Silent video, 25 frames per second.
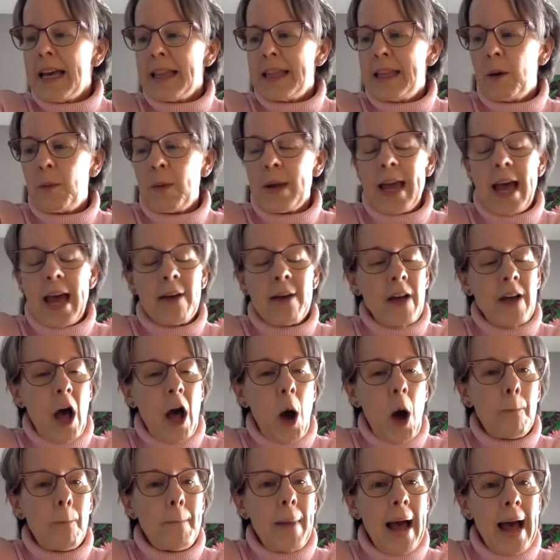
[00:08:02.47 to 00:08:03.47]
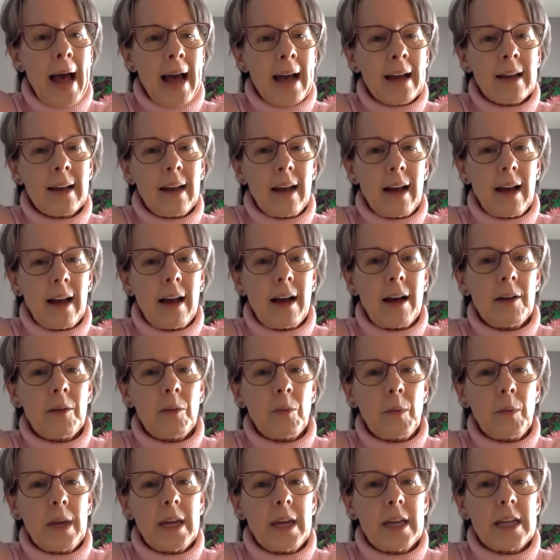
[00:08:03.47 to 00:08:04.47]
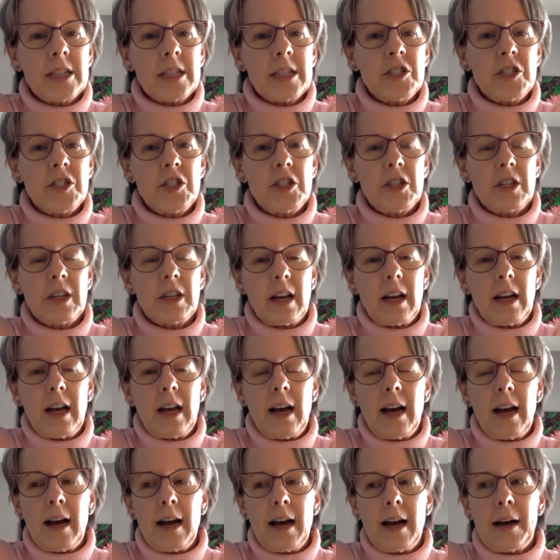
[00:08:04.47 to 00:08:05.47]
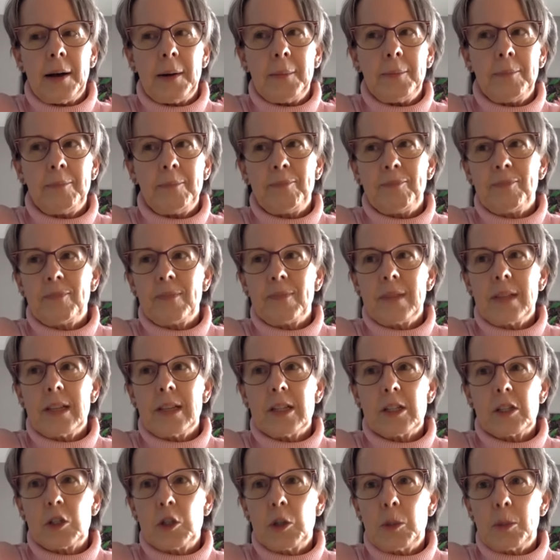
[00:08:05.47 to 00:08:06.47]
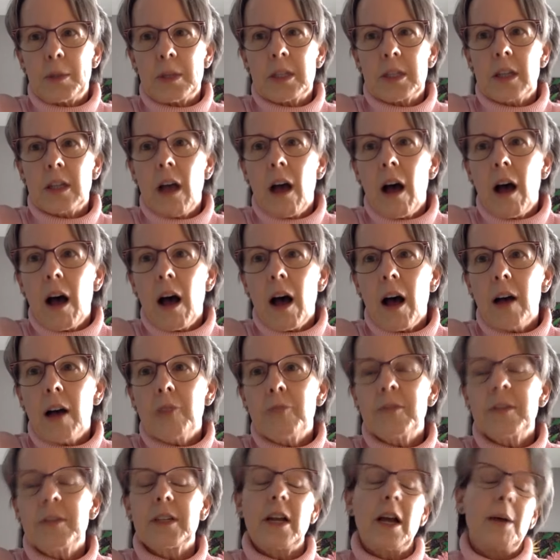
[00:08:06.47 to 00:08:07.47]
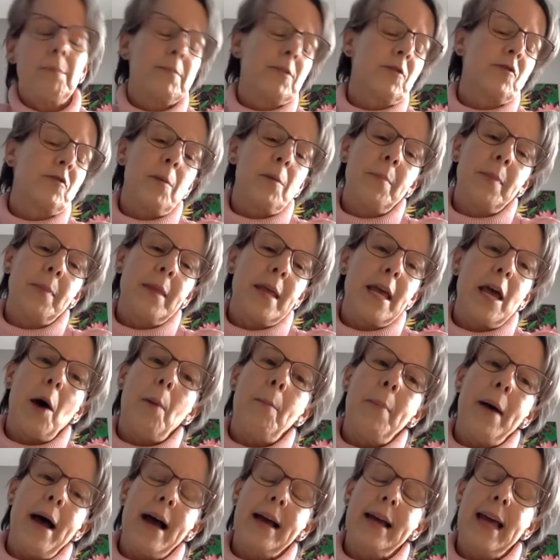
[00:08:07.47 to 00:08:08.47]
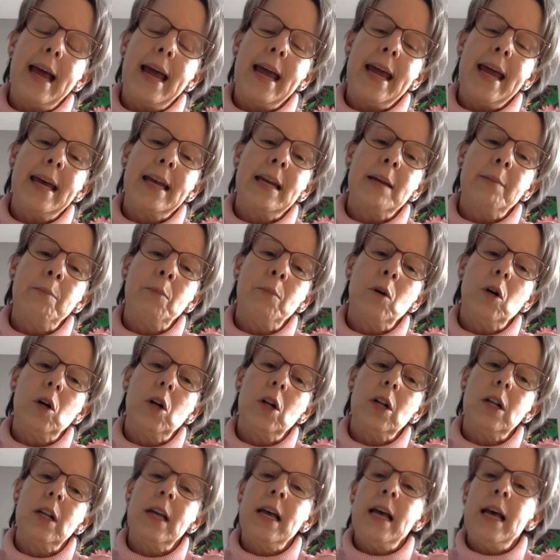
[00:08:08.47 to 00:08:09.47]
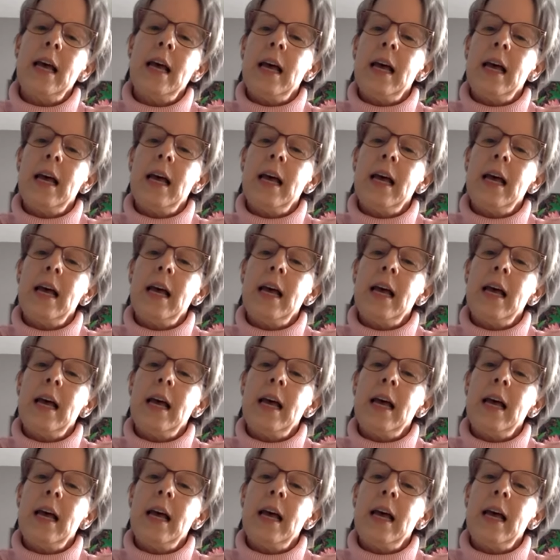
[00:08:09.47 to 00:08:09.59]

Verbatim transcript: Then we have alpaca, which um, super soft, comes from the alpaca animal.